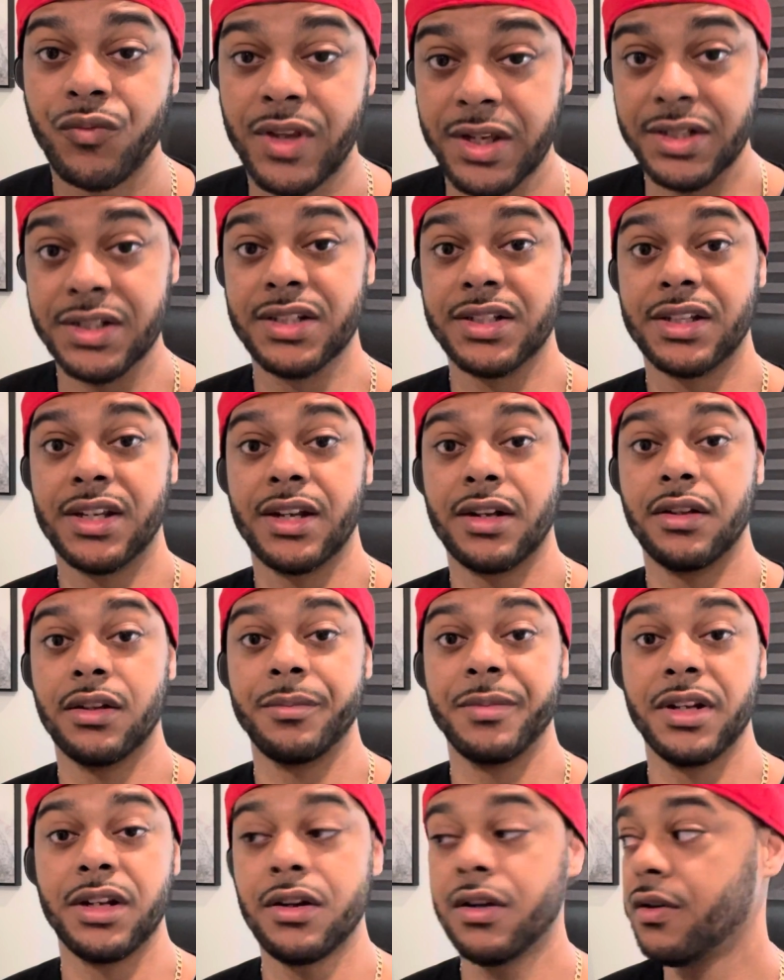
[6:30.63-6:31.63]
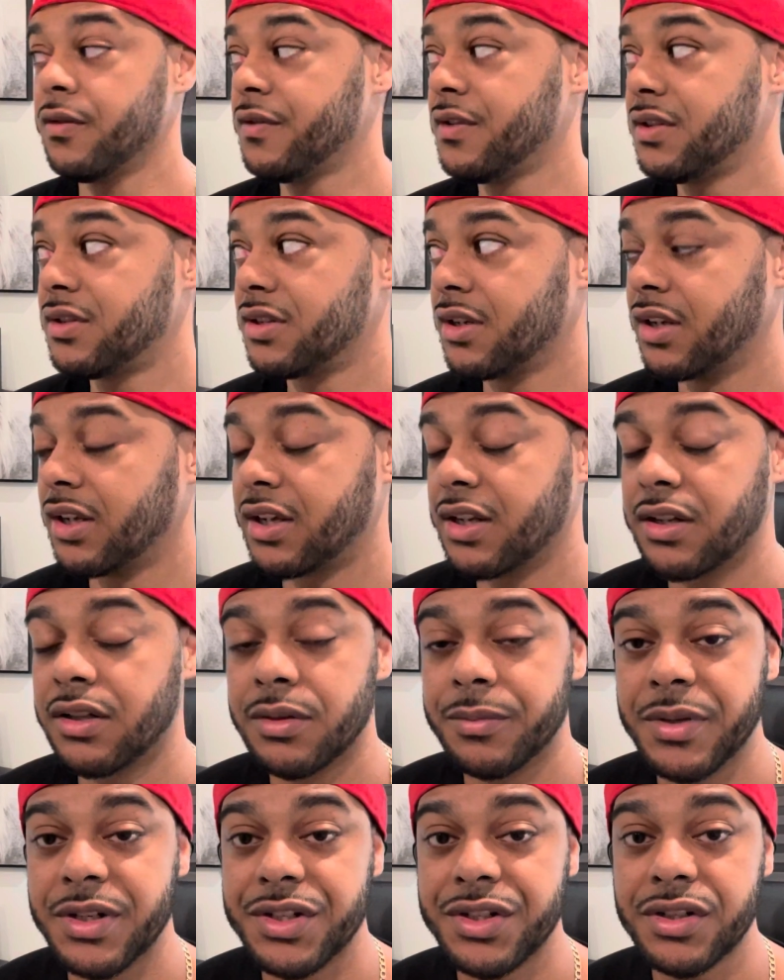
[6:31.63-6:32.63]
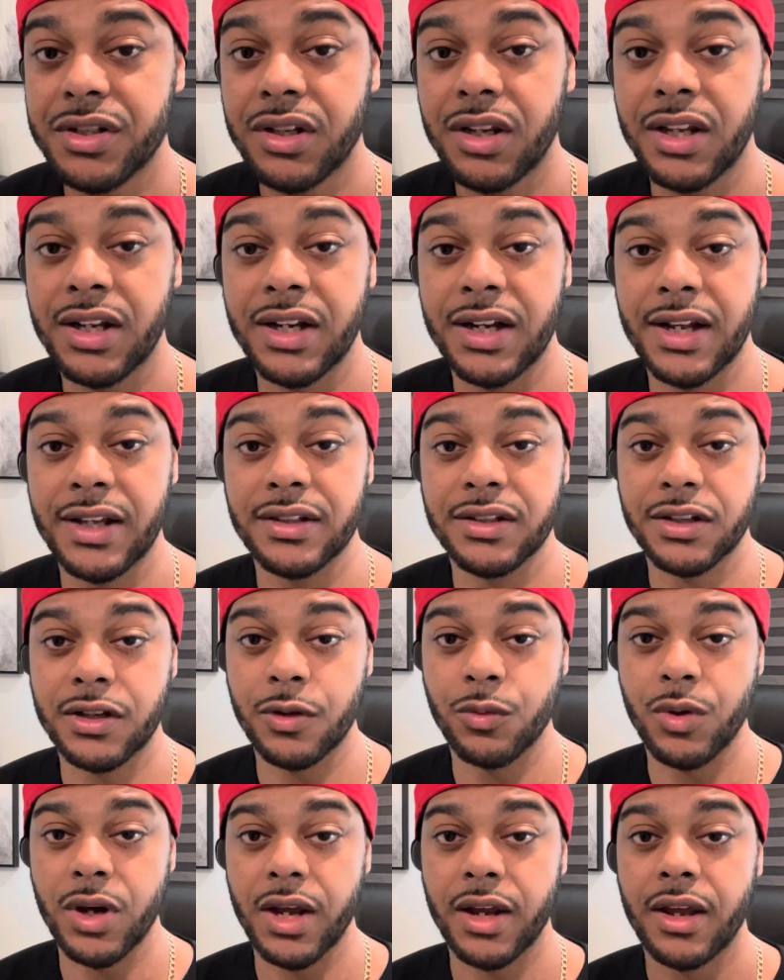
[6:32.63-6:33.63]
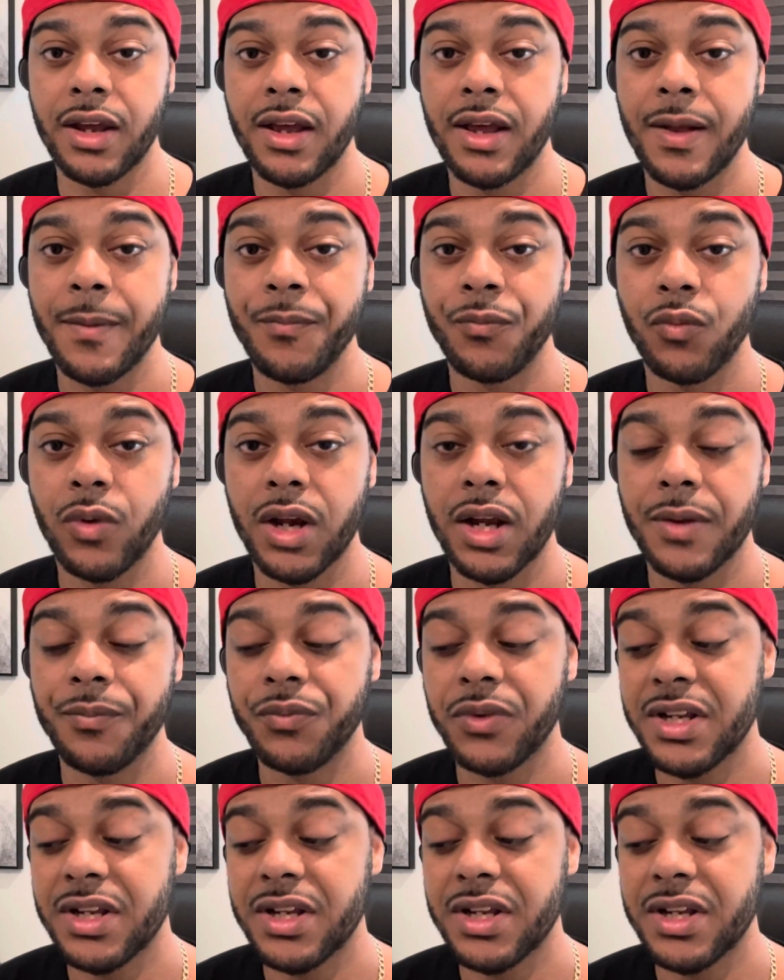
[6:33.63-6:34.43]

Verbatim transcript: They just get a little bit nervous and they get a little bit shook and then they look away, right?